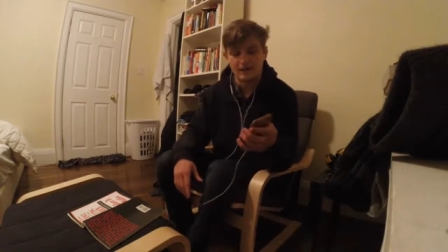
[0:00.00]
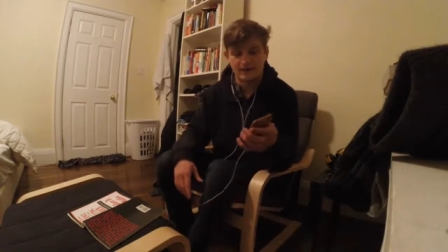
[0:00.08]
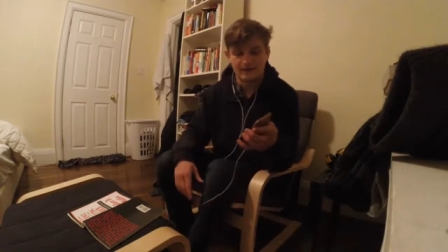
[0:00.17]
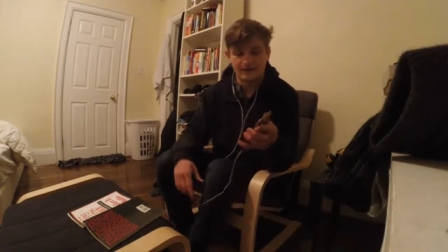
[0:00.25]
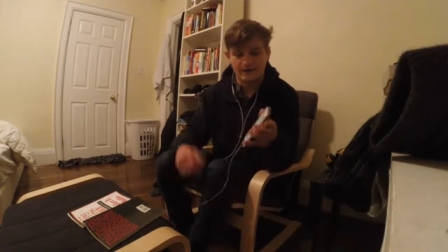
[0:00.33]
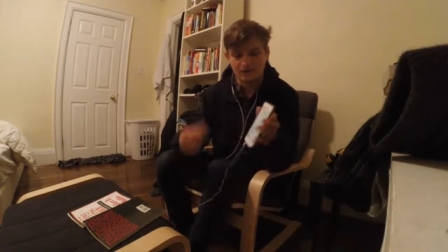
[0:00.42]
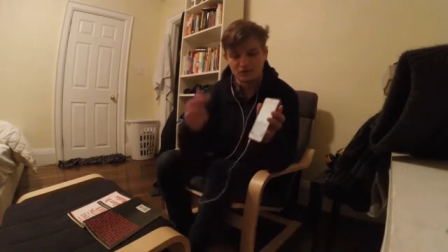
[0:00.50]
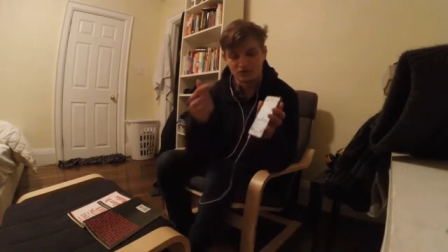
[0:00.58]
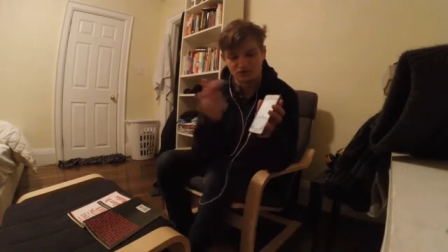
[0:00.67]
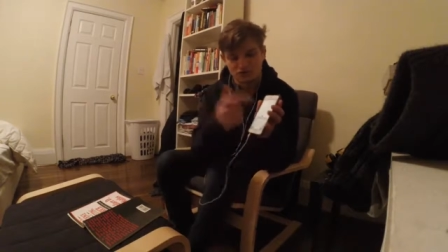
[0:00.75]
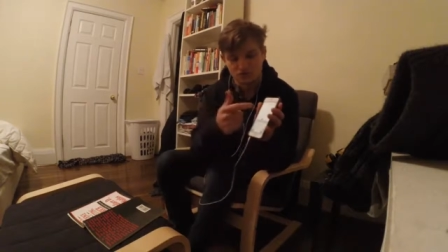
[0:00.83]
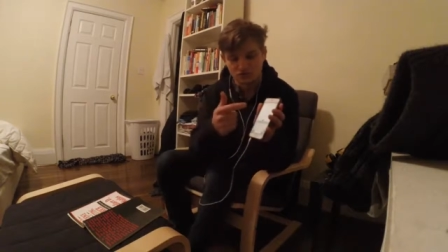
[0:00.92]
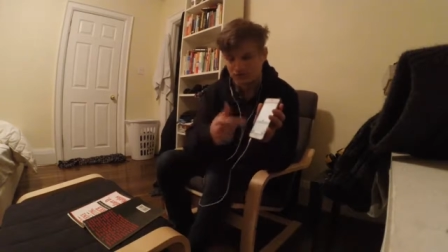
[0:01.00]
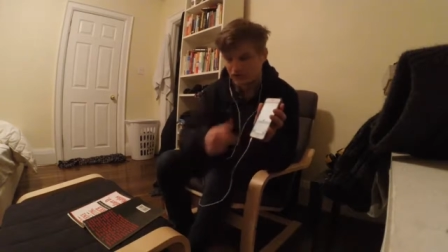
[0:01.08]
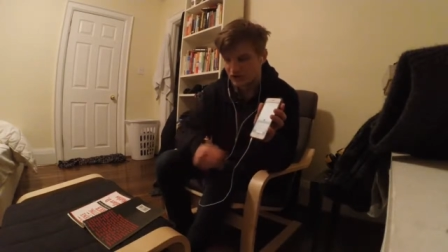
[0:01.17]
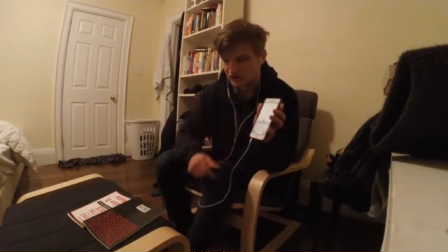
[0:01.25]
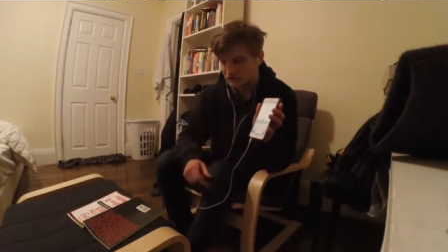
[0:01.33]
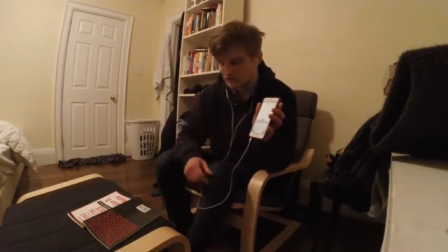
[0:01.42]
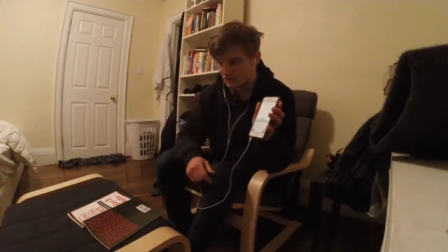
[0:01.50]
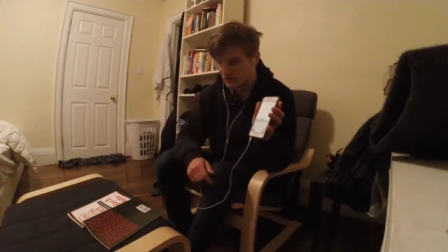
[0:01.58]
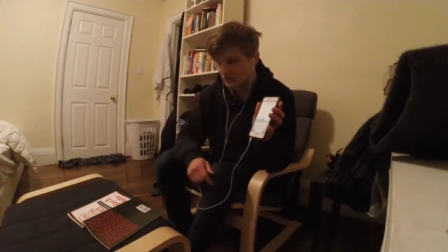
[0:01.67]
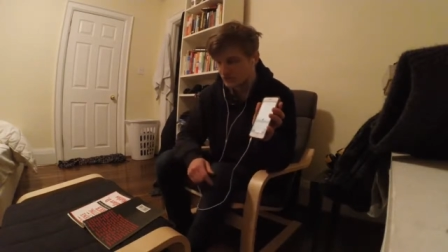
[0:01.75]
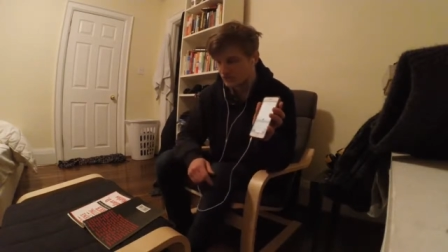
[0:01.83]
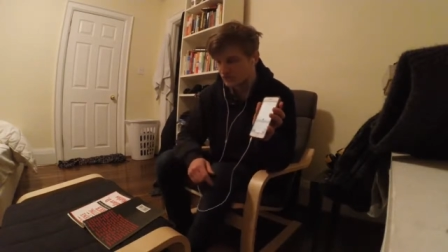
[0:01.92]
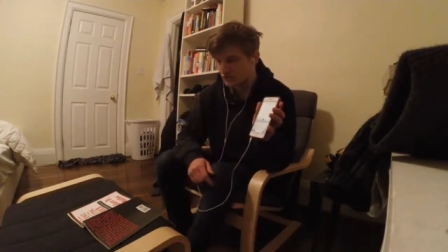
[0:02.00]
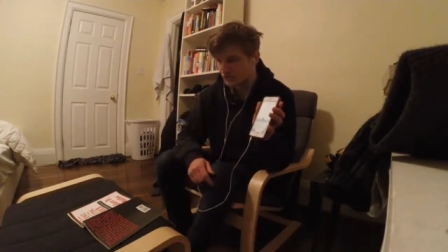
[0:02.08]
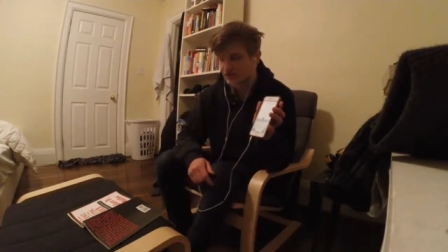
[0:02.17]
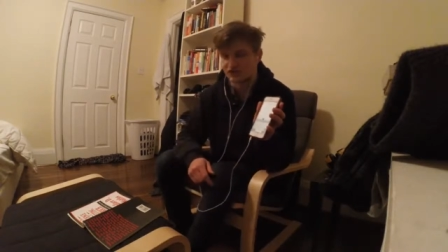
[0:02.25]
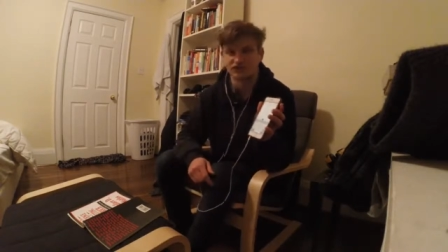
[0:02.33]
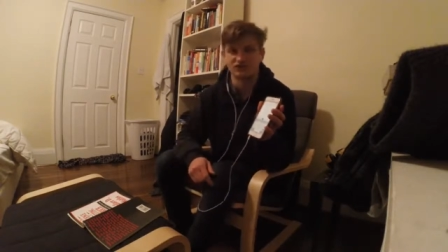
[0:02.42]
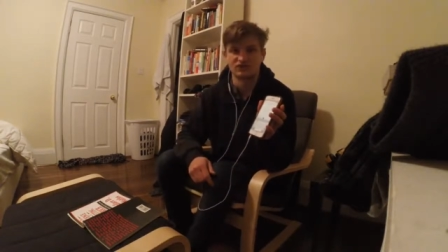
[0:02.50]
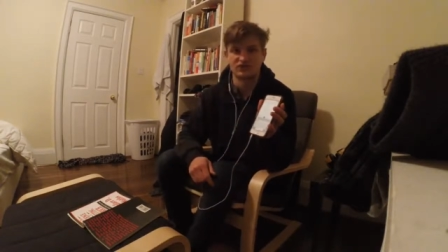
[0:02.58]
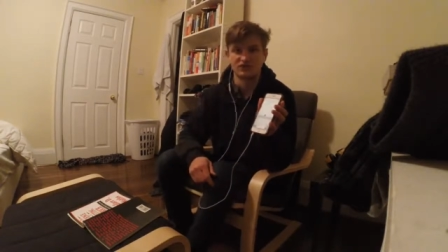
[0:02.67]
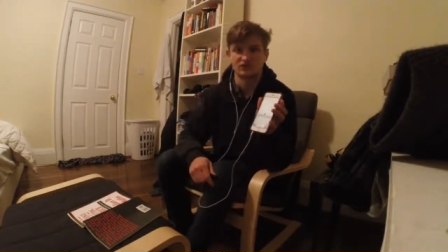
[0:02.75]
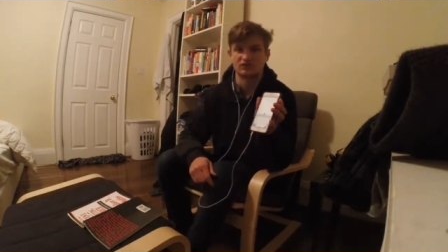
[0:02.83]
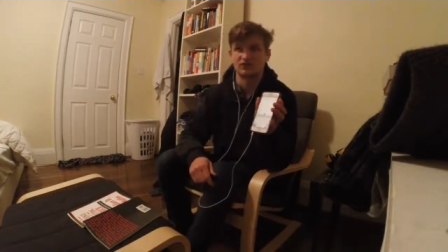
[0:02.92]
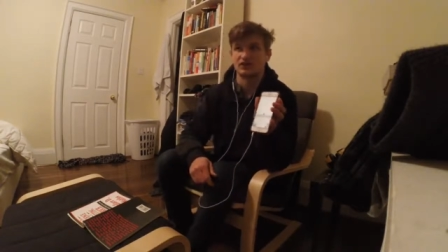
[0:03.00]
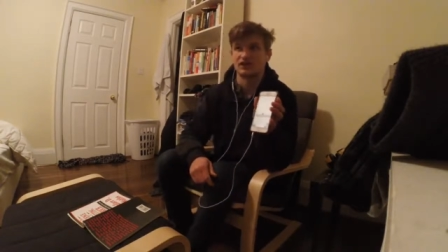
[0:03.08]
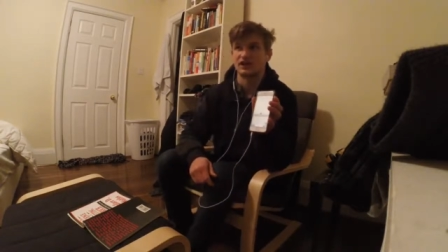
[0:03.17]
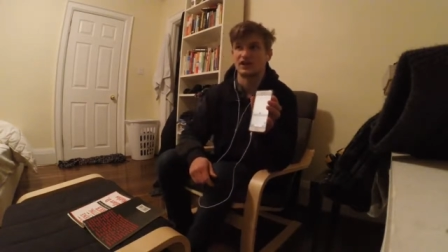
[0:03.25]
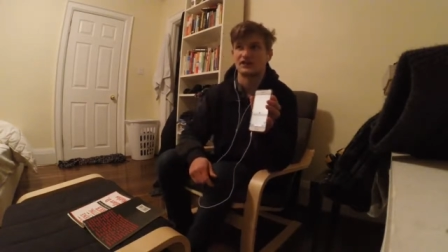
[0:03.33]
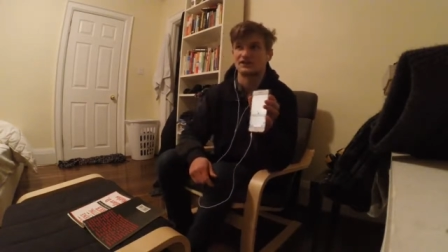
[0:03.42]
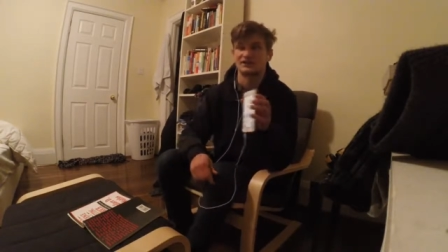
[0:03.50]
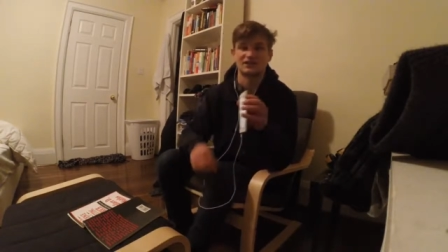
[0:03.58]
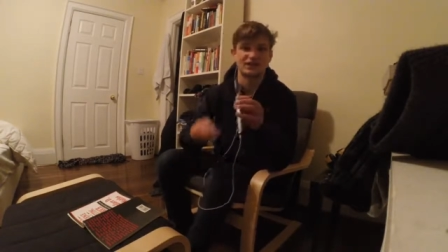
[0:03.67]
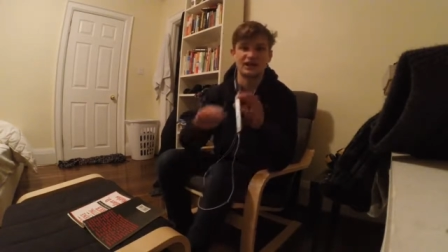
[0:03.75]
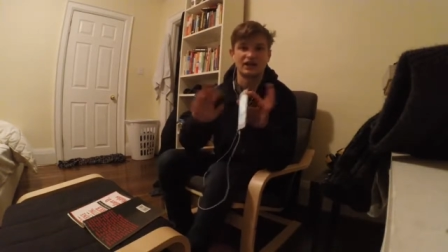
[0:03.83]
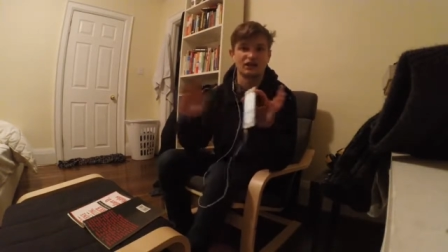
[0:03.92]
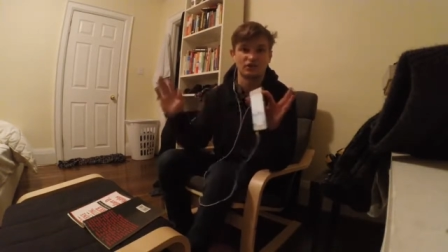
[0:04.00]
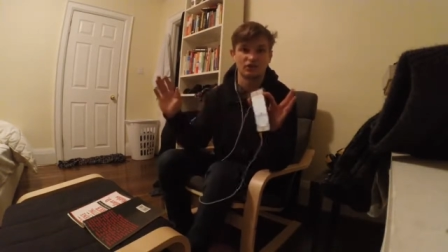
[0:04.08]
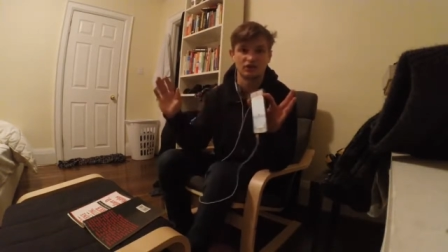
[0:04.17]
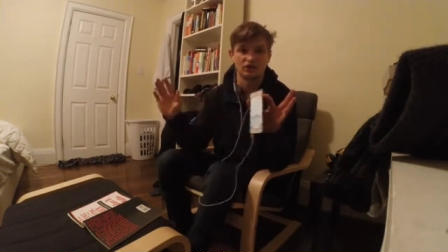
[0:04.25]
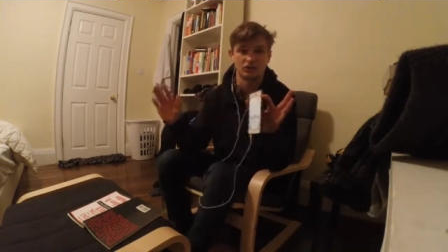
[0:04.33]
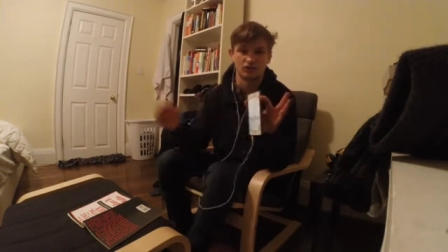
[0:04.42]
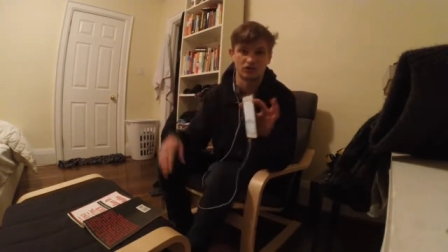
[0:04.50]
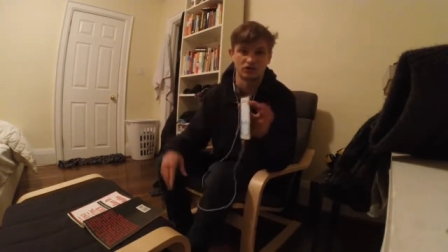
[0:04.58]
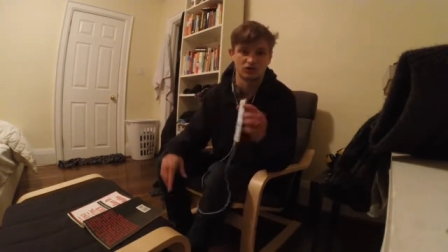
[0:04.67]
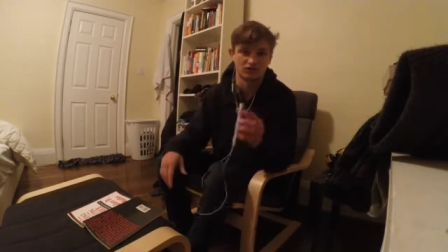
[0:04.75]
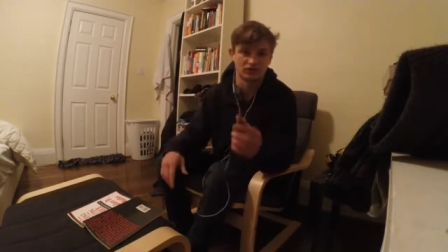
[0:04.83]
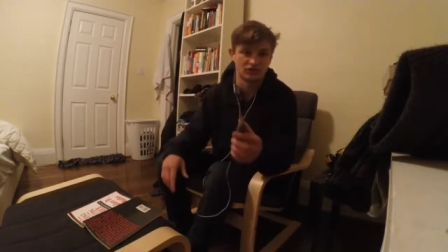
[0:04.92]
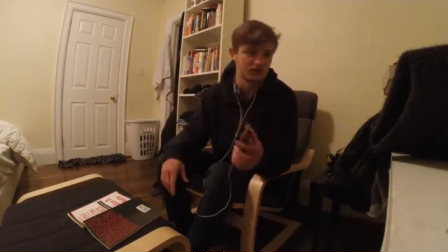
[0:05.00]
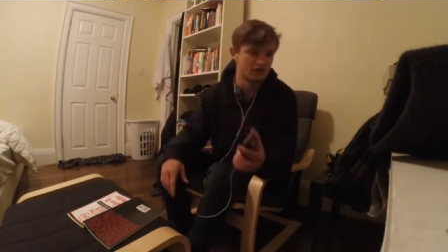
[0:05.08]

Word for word: Uh, I'm using Google Docs here, so I can use it, I can access it anywhere in the world with the